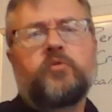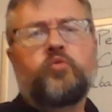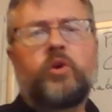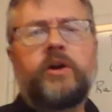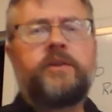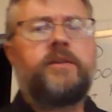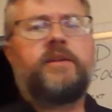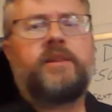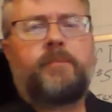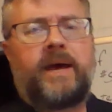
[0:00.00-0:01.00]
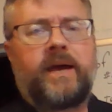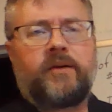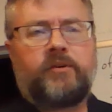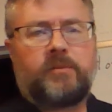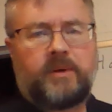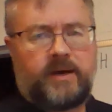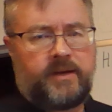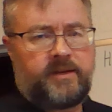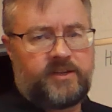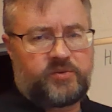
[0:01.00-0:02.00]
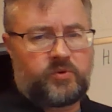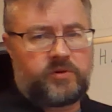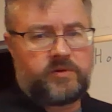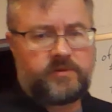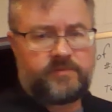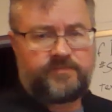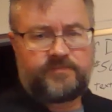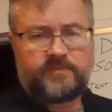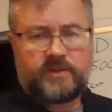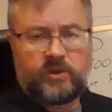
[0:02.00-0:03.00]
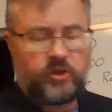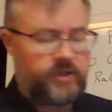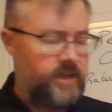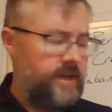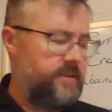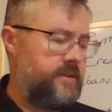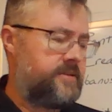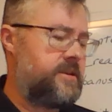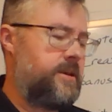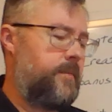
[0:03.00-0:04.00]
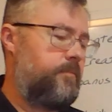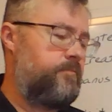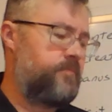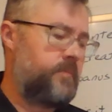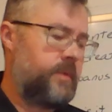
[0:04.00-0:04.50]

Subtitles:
run in the back of our mind as we're looking at this hymn.